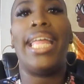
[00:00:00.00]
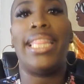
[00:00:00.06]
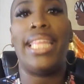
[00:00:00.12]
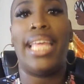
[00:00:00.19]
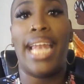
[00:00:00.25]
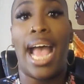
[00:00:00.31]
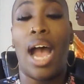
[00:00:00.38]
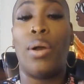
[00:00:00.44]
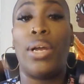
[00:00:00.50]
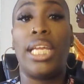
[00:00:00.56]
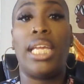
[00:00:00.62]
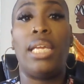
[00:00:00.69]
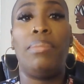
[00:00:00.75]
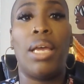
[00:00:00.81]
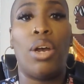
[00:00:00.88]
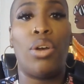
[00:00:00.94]
and then I'll
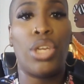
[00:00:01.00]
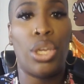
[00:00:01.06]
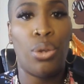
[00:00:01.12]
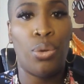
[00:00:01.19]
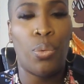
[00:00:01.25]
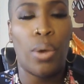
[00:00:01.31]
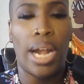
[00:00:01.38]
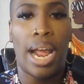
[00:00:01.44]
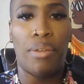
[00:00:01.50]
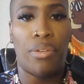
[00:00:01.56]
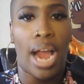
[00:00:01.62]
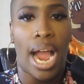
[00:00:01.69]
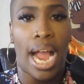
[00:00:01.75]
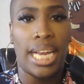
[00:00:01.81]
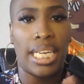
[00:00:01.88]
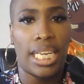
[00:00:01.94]
email you
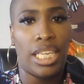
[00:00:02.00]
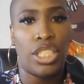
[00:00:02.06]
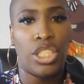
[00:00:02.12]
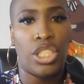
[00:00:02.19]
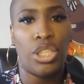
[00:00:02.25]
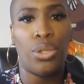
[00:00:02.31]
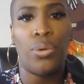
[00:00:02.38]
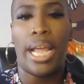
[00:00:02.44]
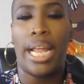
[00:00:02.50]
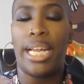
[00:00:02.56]
whatever I need to,